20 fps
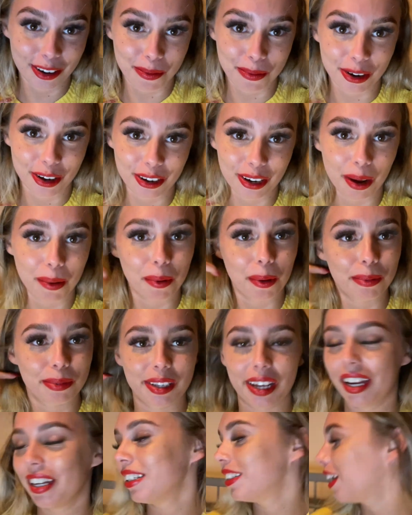Oh my god, I'm
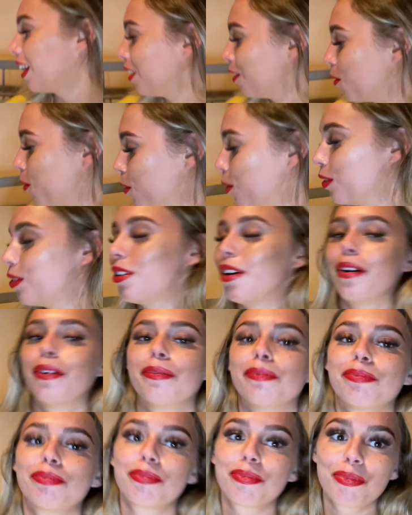obsessed. And
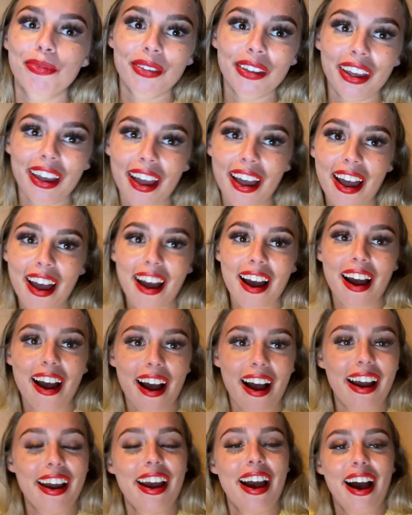also,
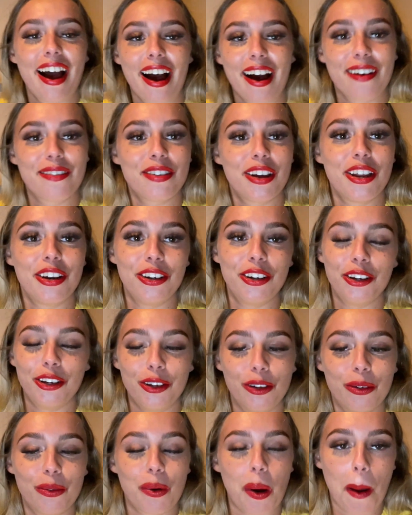I have a
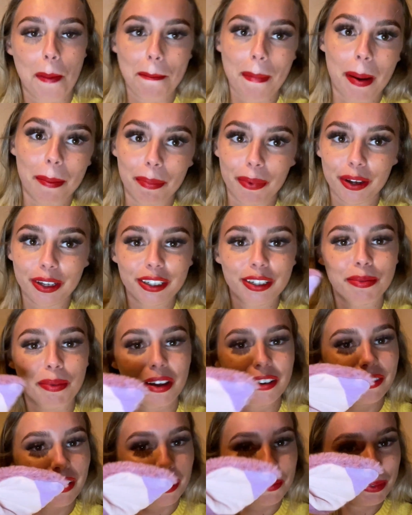new member to
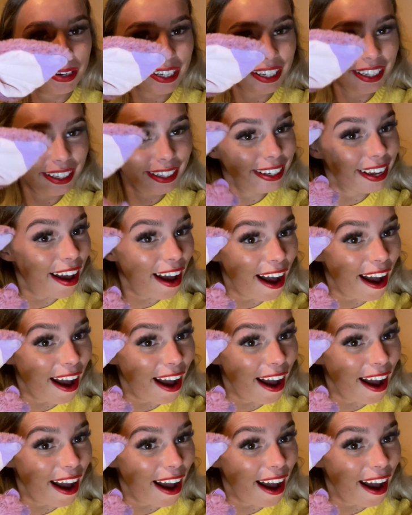my family.